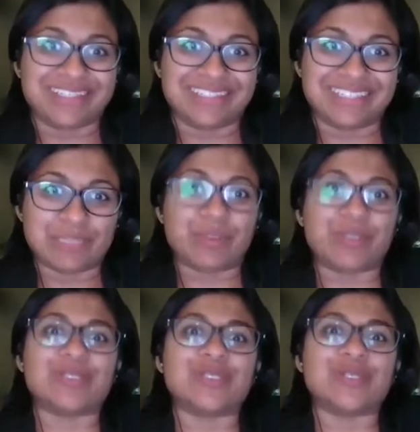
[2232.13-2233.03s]
This burned
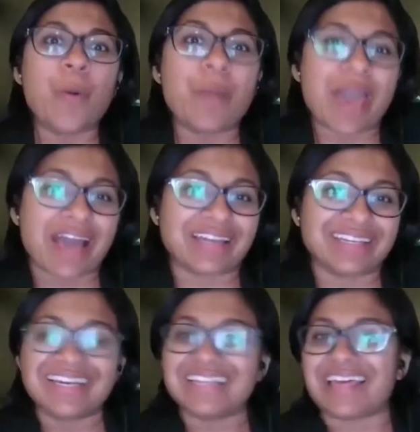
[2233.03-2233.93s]
so bad
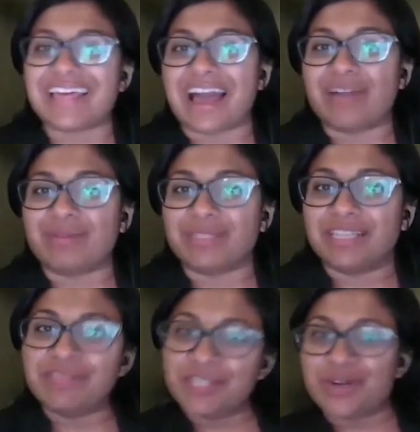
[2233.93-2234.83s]
that I will
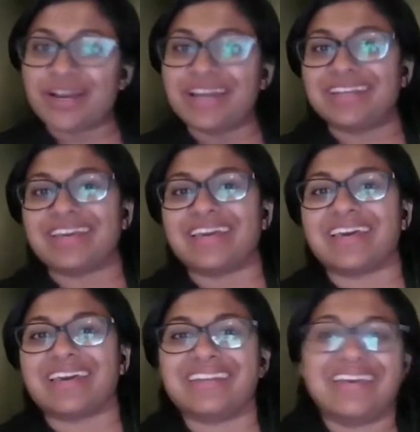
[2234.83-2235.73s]
never try it
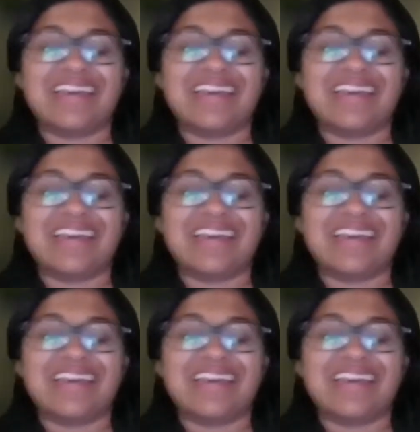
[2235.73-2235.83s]
again.